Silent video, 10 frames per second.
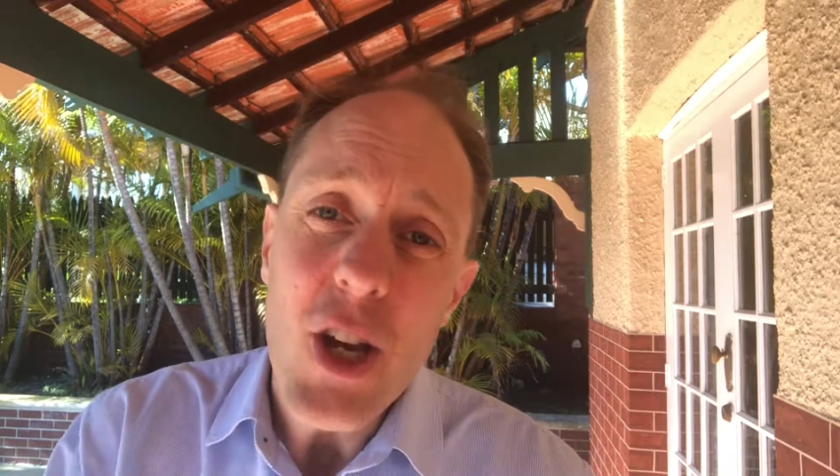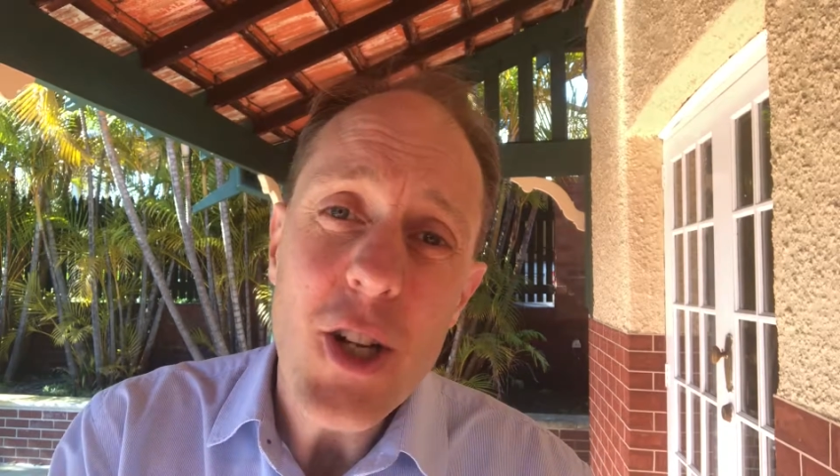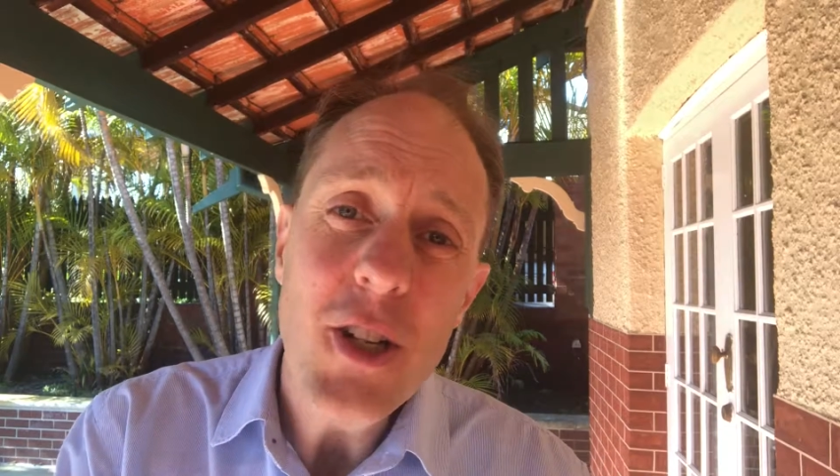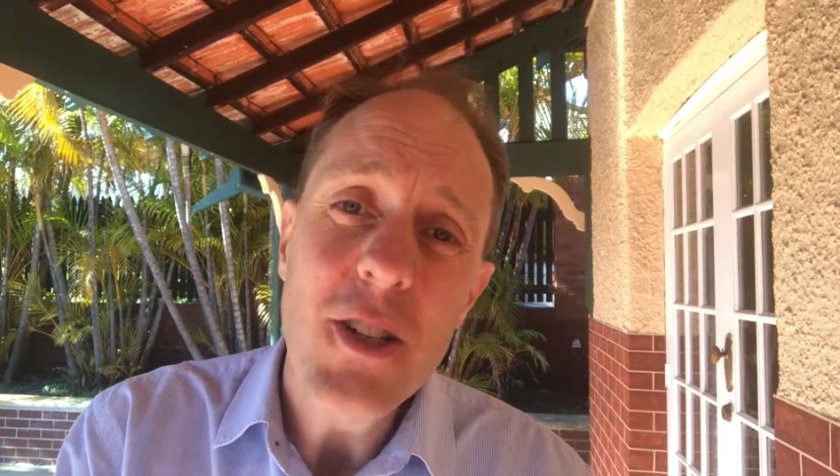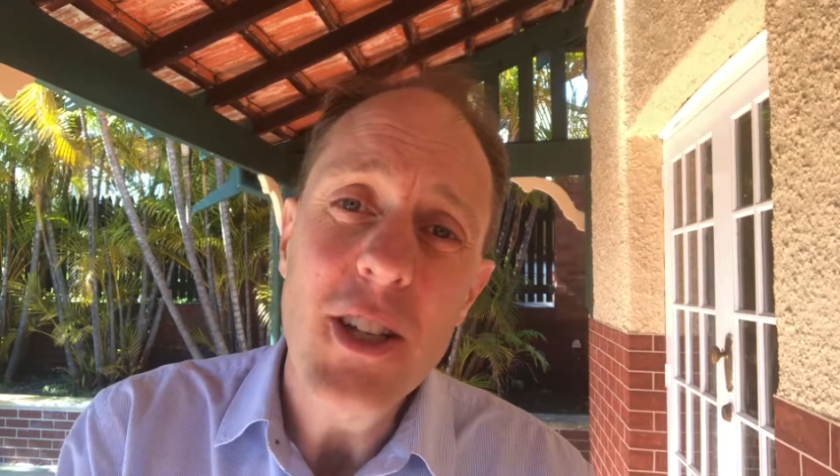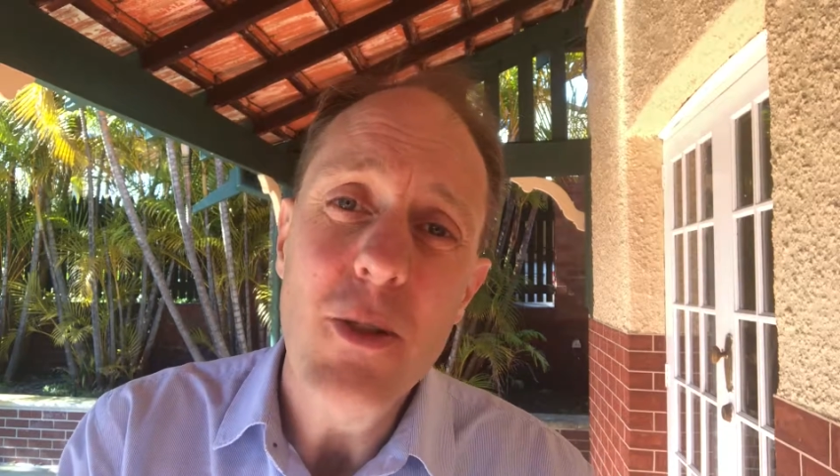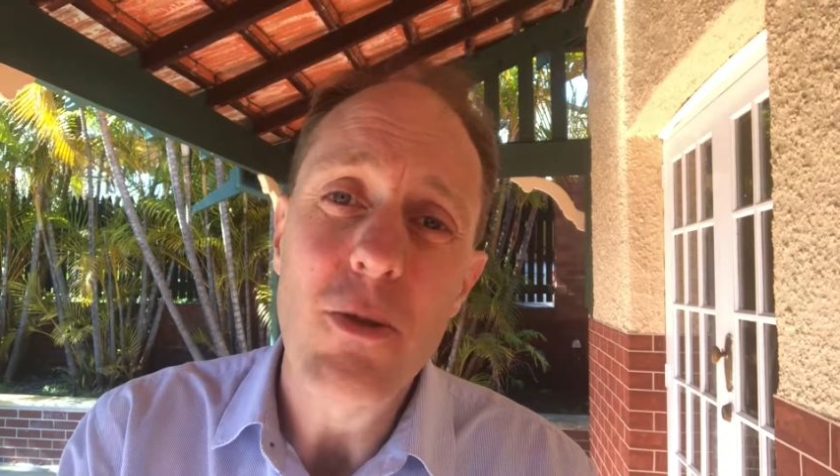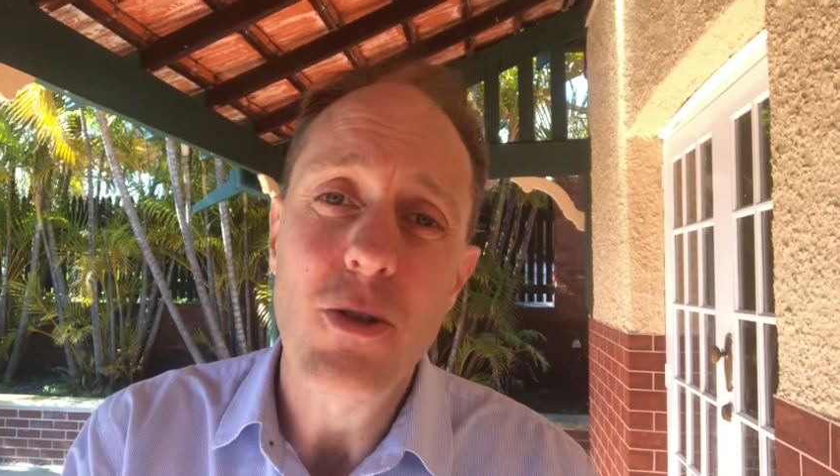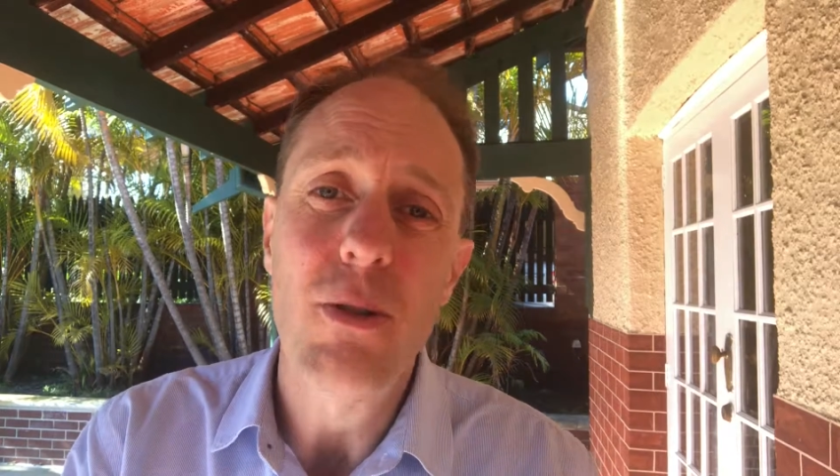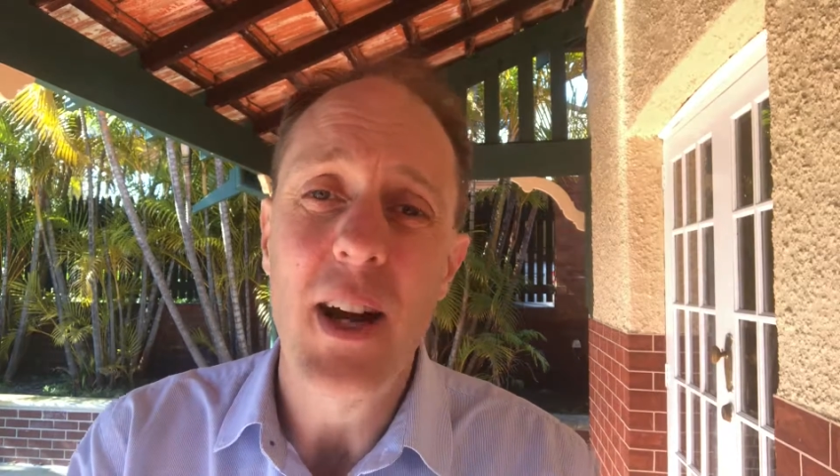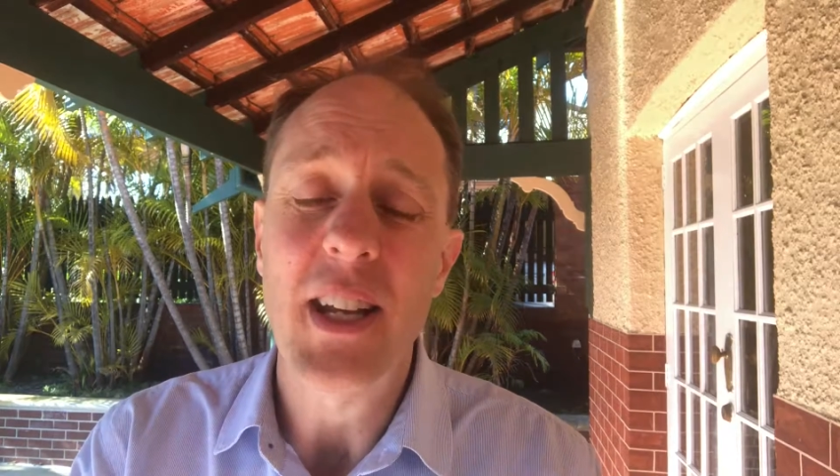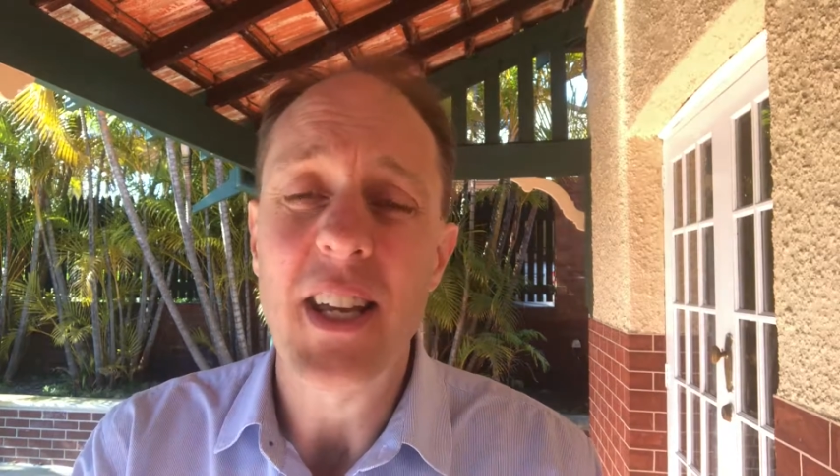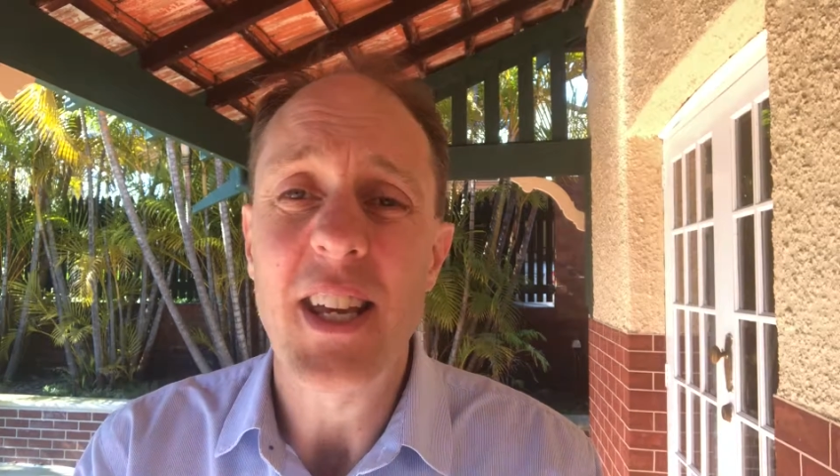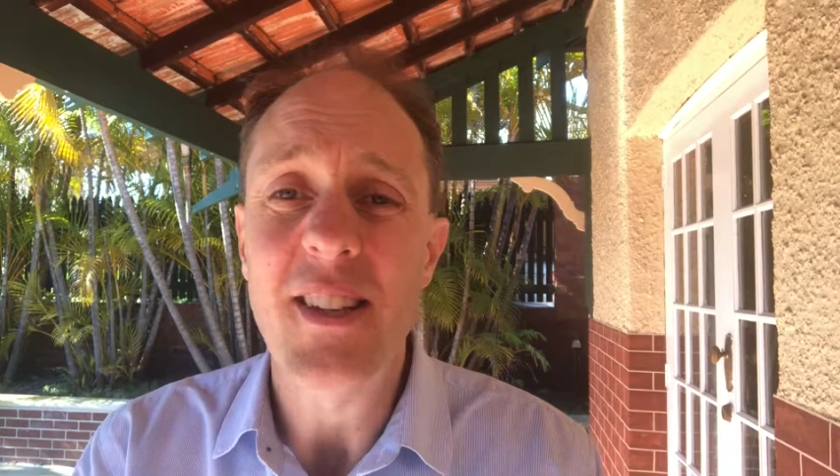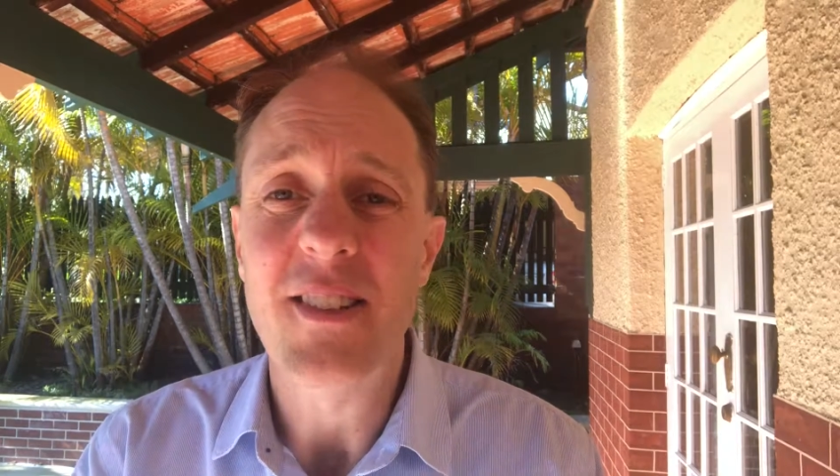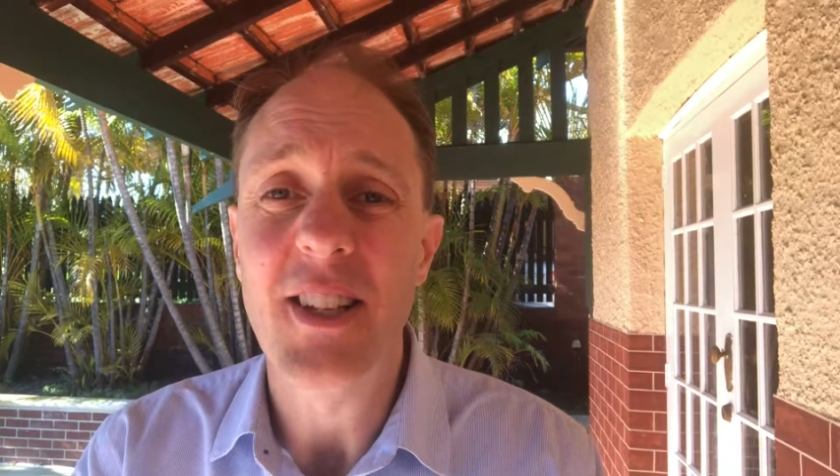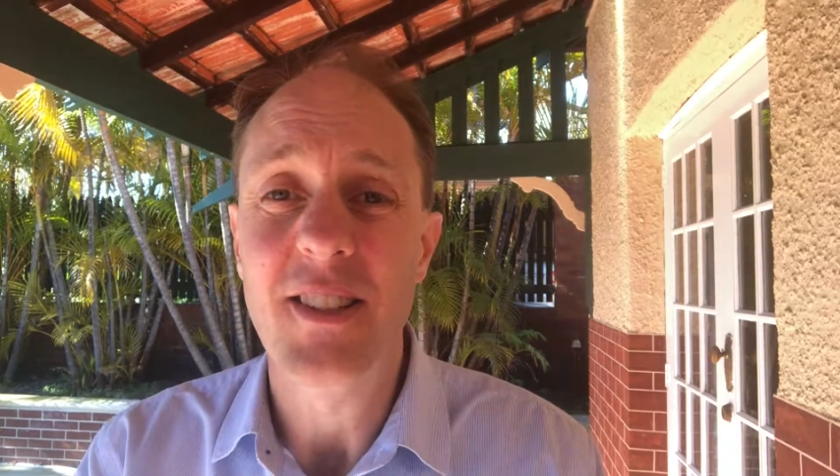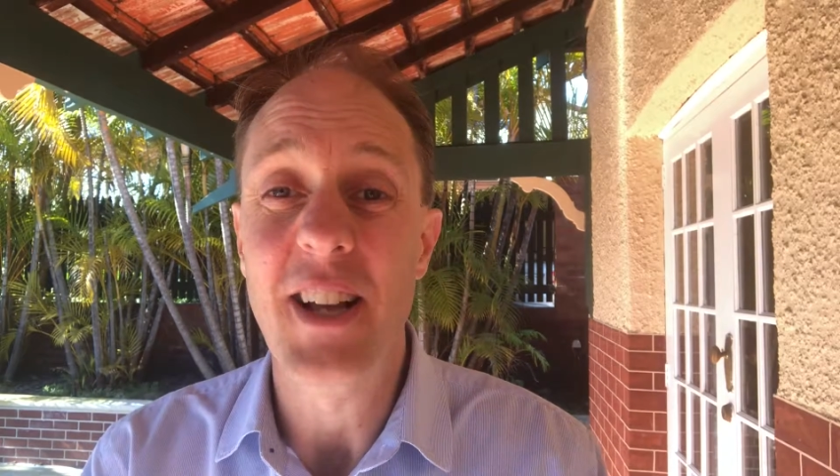urgency was running his